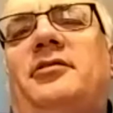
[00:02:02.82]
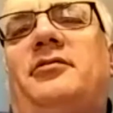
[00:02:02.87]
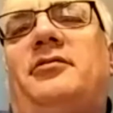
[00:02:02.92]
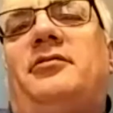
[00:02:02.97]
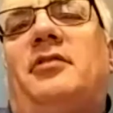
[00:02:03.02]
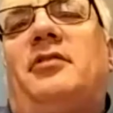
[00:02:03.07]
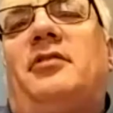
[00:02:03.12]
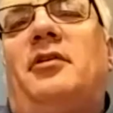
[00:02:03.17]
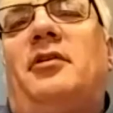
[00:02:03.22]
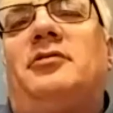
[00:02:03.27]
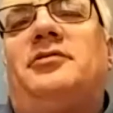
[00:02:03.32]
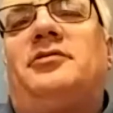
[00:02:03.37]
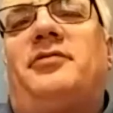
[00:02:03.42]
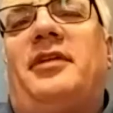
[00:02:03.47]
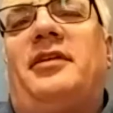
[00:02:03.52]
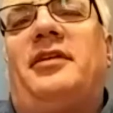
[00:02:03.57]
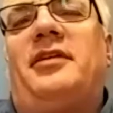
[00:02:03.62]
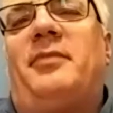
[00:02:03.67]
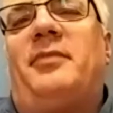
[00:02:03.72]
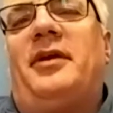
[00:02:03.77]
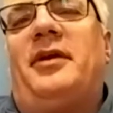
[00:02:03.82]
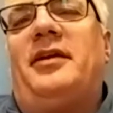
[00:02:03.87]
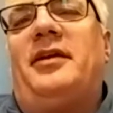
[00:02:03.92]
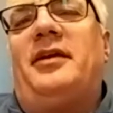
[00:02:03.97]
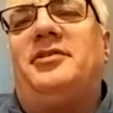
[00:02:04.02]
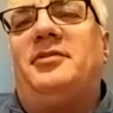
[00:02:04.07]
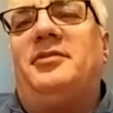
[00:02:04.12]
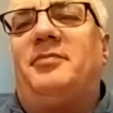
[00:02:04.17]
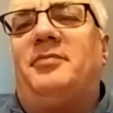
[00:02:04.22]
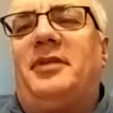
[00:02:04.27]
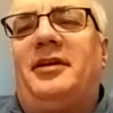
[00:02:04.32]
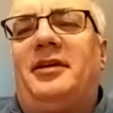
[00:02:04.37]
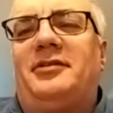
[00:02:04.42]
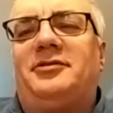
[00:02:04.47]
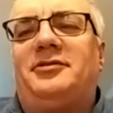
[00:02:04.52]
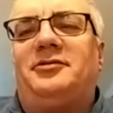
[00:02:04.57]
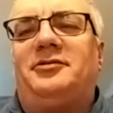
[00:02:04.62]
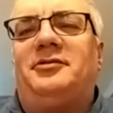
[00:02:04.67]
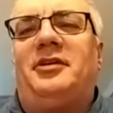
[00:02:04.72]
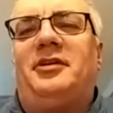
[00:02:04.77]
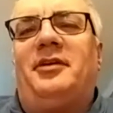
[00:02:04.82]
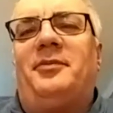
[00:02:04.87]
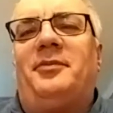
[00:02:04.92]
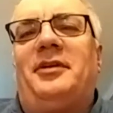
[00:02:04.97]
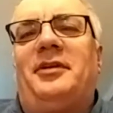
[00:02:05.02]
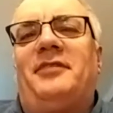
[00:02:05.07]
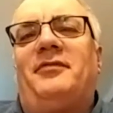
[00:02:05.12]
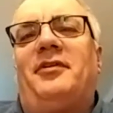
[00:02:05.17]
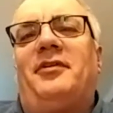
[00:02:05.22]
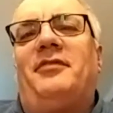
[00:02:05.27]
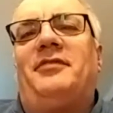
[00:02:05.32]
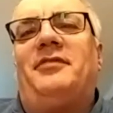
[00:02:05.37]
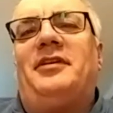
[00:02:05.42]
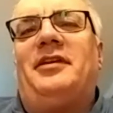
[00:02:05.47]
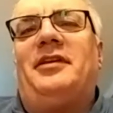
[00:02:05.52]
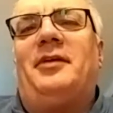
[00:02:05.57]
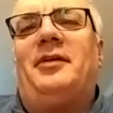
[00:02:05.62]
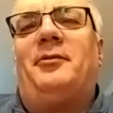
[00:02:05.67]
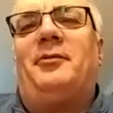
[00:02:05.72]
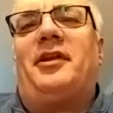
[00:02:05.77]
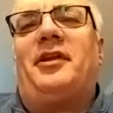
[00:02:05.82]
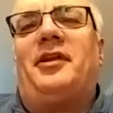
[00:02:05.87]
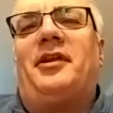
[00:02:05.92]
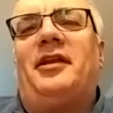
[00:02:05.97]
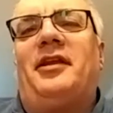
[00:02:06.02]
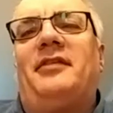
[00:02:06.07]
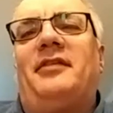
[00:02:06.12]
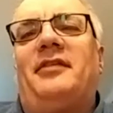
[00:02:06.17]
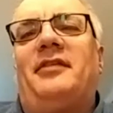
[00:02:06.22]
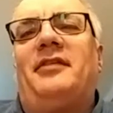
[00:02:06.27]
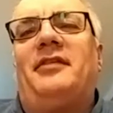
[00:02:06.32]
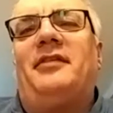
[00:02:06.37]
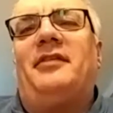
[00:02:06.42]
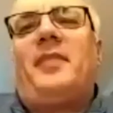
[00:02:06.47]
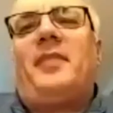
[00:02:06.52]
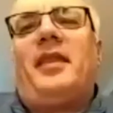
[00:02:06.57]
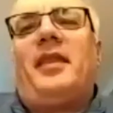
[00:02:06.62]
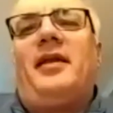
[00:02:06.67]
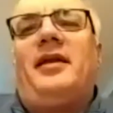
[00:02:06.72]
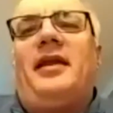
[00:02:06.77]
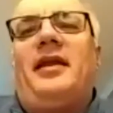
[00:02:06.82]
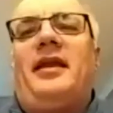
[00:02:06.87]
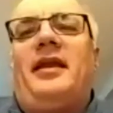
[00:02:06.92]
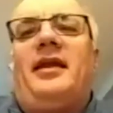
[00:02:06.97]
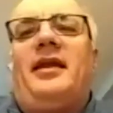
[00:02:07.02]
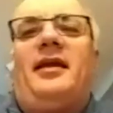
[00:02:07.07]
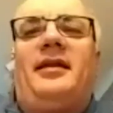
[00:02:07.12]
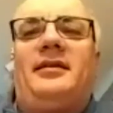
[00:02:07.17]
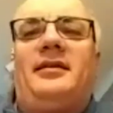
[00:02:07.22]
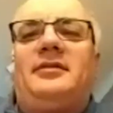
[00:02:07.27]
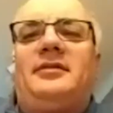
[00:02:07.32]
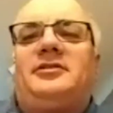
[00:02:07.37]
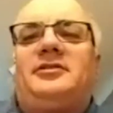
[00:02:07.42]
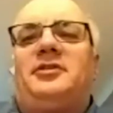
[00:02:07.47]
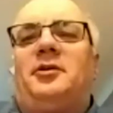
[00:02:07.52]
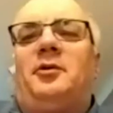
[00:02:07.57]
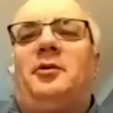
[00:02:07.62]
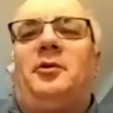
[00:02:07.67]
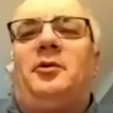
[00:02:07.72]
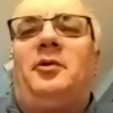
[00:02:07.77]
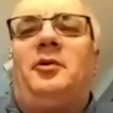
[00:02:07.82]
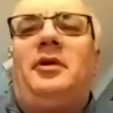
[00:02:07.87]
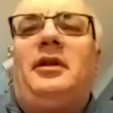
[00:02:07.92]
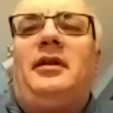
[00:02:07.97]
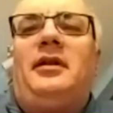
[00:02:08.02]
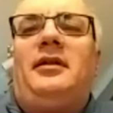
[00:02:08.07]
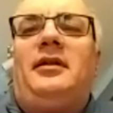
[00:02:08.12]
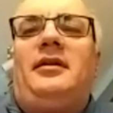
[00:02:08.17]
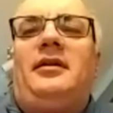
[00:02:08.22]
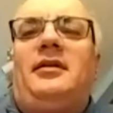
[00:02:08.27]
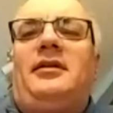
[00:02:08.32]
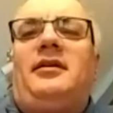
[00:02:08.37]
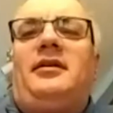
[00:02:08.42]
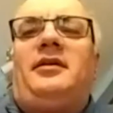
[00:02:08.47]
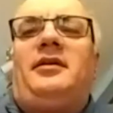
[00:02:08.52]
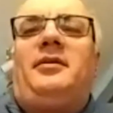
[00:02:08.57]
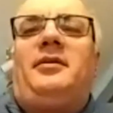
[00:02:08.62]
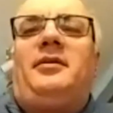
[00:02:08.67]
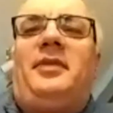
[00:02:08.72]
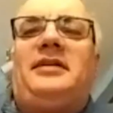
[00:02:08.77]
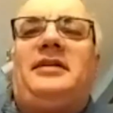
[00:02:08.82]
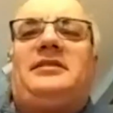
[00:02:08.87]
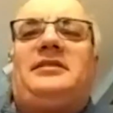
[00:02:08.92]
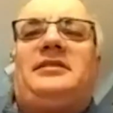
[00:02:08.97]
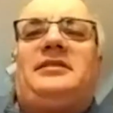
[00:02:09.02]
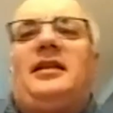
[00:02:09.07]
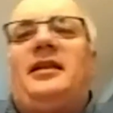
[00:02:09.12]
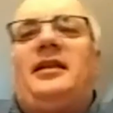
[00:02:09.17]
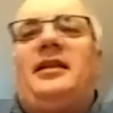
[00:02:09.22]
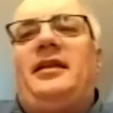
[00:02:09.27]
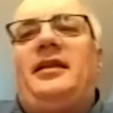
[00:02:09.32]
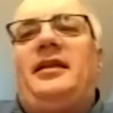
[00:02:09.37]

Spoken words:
close friend of mine, Jim Myers, who got me involved in networking. And so basically,